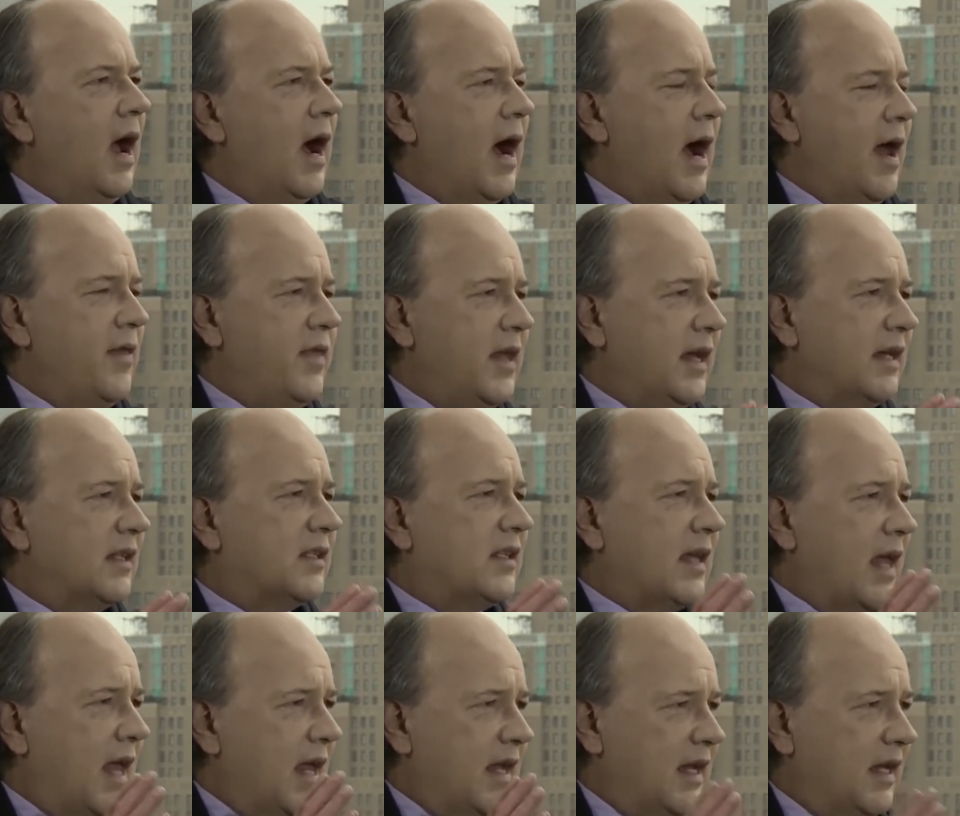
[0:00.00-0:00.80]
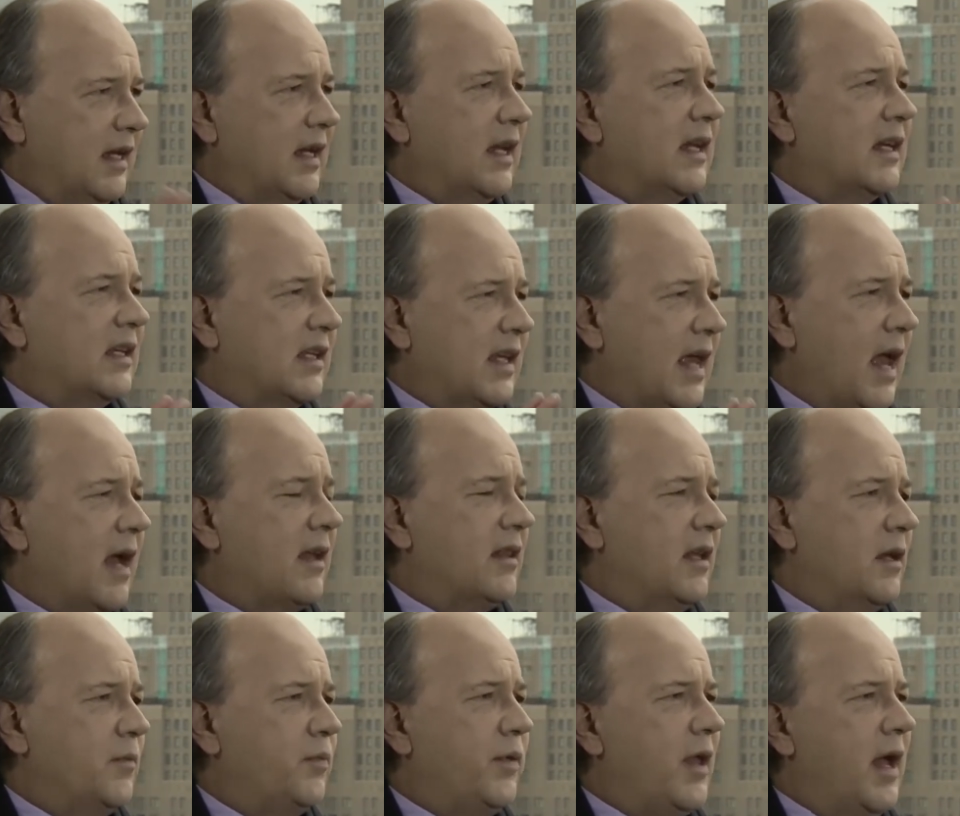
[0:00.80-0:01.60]
I think it
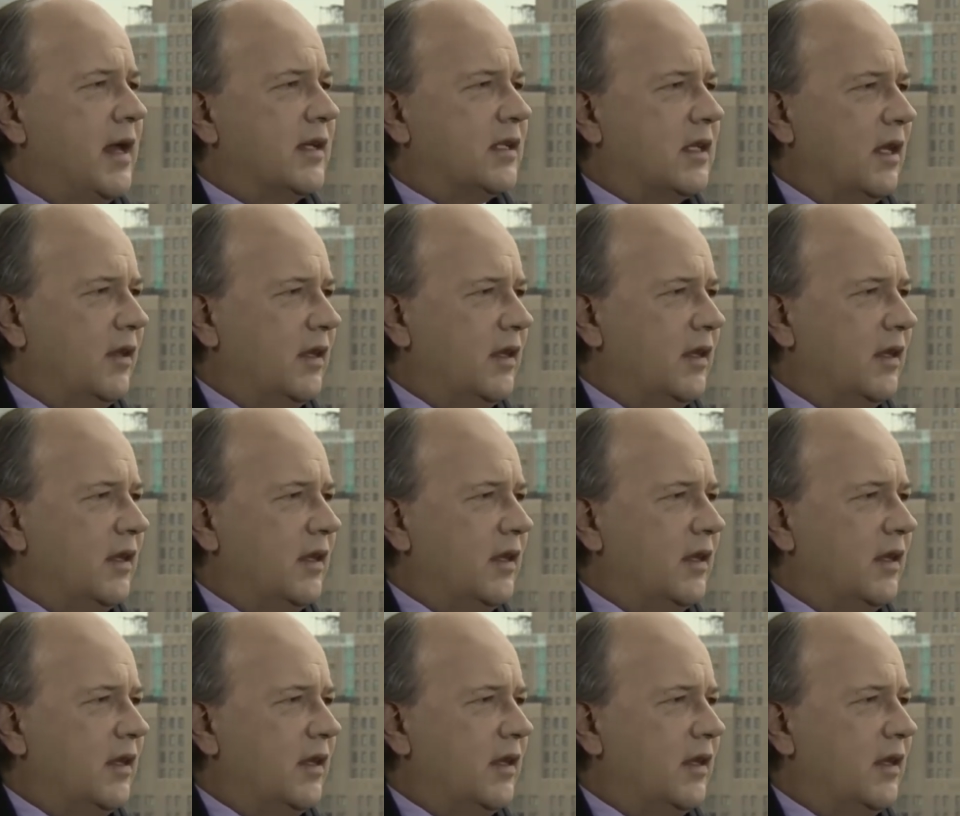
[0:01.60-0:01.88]
exactly applies.